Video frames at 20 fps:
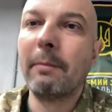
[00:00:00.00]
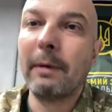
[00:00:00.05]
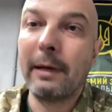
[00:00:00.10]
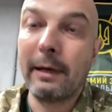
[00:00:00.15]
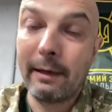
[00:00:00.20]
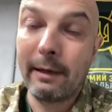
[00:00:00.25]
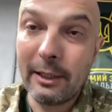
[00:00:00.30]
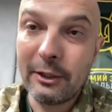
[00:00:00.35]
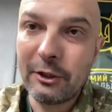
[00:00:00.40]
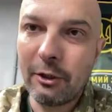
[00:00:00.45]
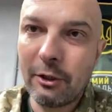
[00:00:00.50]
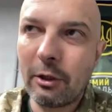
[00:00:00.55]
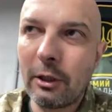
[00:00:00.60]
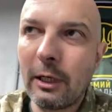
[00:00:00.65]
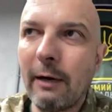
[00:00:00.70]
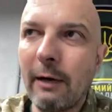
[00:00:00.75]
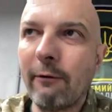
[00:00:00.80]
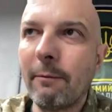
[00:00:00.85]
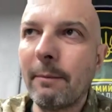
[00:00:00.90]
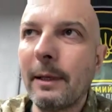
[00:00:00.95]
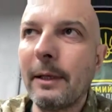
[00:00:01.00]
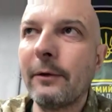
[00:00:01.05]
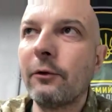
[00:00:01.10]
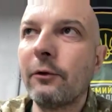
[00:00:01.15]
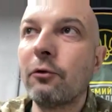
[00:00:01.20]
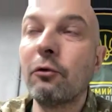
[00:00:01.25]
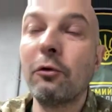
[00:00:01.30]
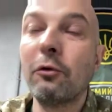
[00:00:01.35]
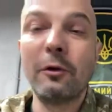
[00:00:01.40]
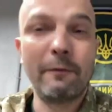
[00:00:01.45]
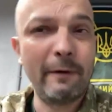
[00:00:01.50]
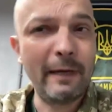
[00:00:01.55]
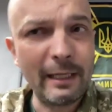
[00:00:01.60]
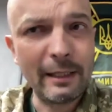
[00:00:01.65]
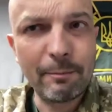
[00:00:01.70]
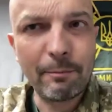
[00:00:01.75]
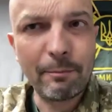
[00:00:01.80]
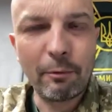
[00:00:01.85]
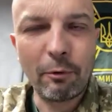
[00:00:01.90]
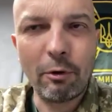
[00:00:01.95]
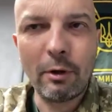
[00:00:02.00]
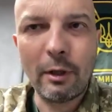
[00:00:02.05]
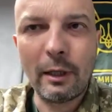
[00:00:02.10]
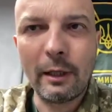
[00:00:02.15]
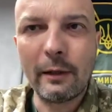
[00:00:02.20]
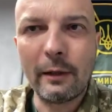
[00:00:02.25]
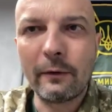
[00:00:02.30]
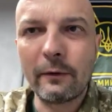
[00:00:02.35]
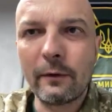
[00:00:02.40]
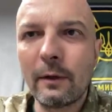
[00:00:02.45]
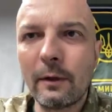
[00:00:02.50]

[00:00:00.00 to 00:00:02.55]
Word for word: by Russian government to invade Poland.